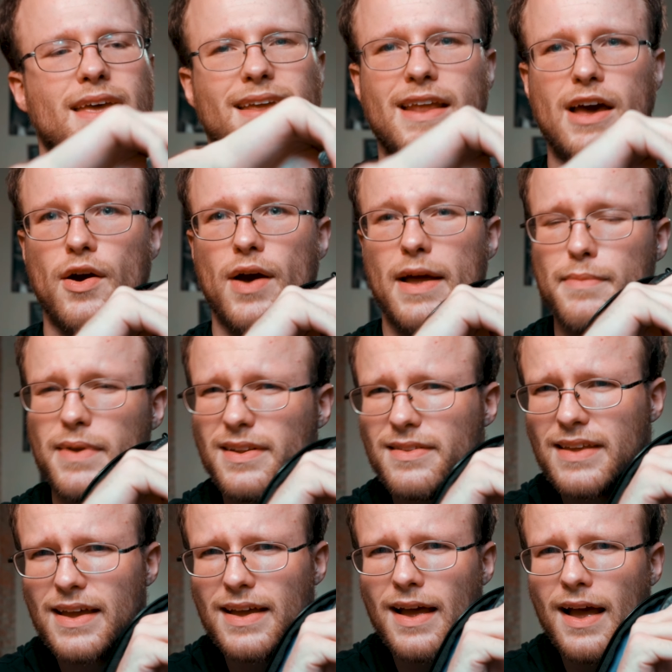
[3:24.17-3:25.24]
Now,
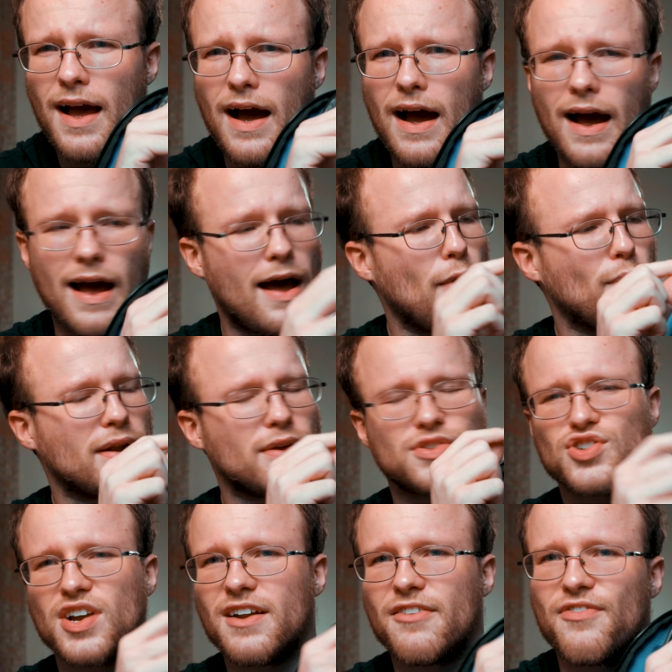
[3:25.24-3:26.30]
admittedly, when I was
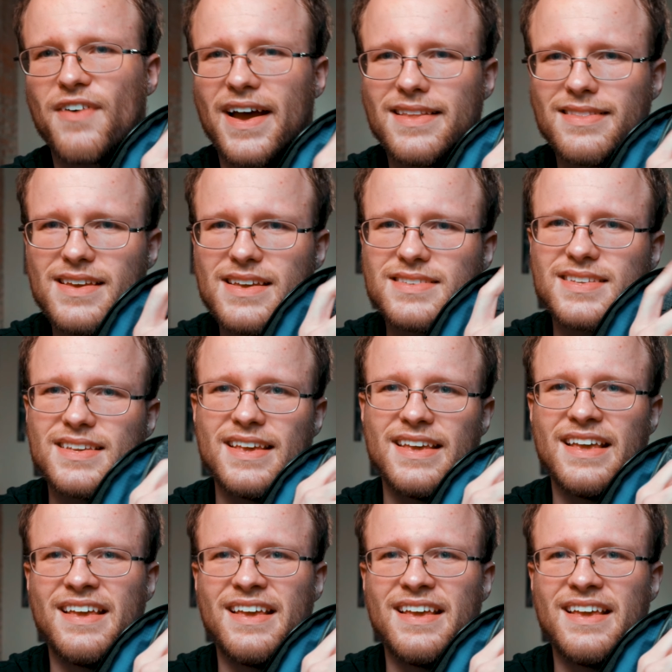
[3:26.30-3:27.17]
trying to find this,